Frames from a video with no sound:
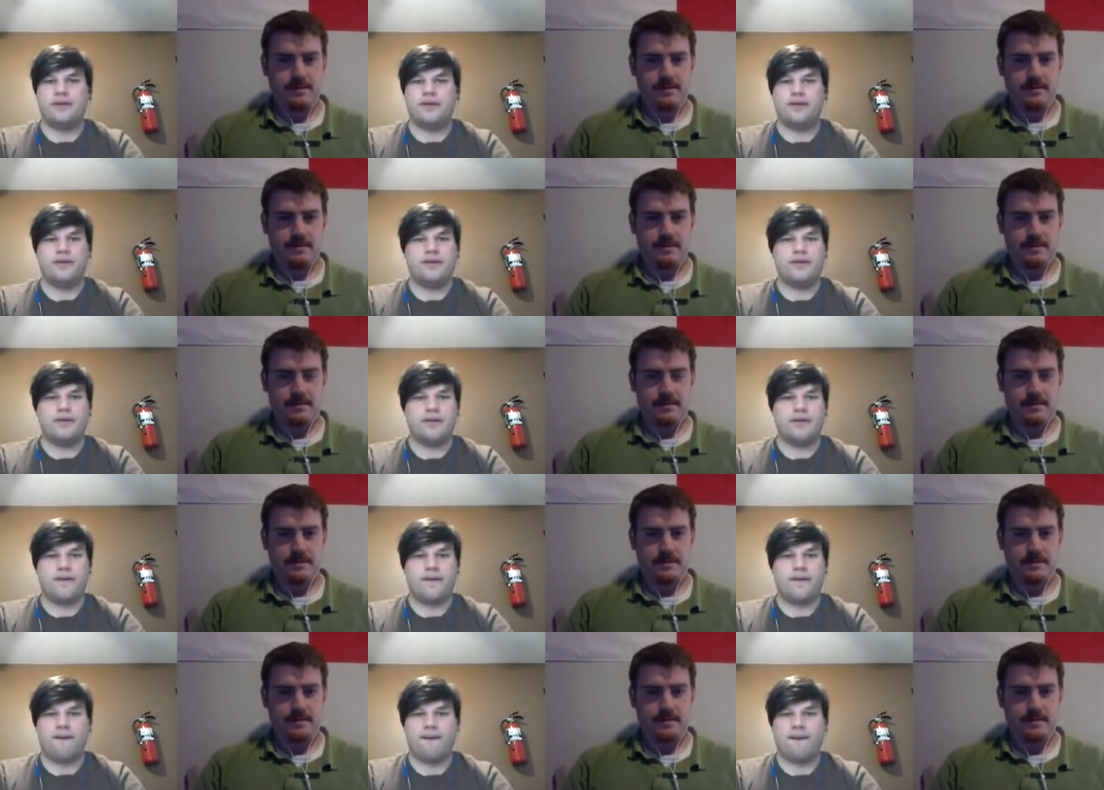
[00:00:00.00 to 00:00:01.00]

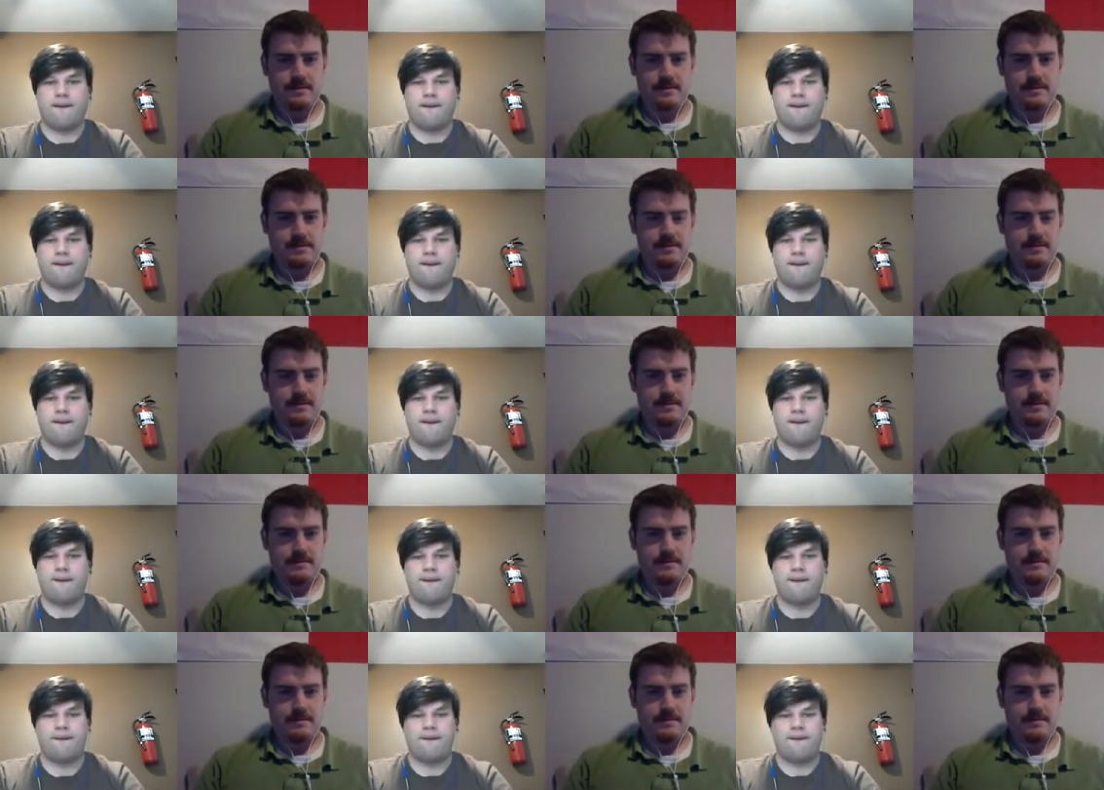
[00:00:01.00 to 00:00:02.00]

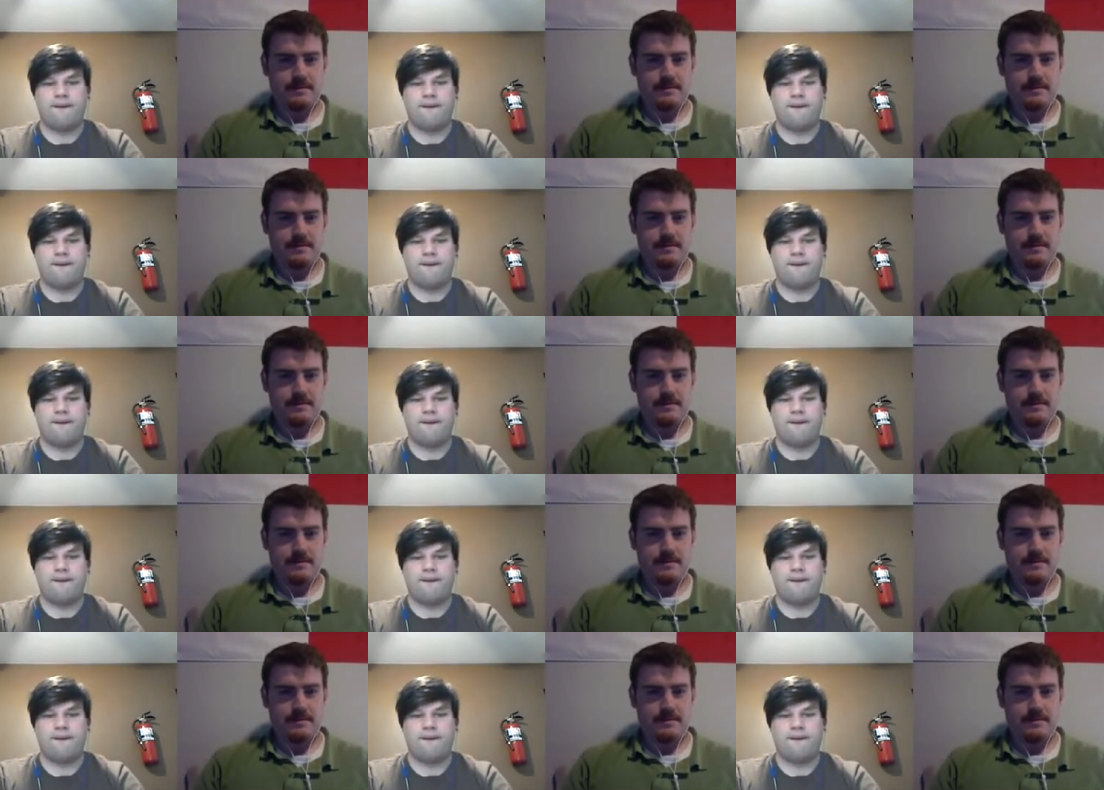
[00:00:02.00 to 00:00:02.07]
Nothing is said.